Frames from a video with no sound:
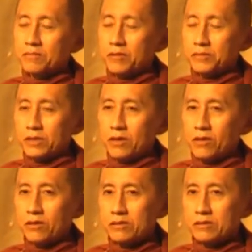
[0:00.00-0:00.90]
what
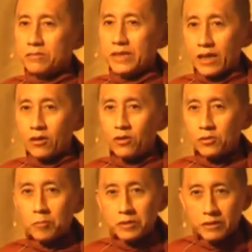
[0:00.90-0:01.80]
I
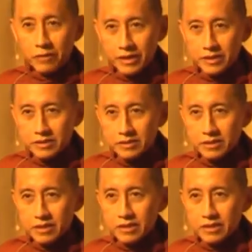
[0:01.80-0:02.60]
call open awareness.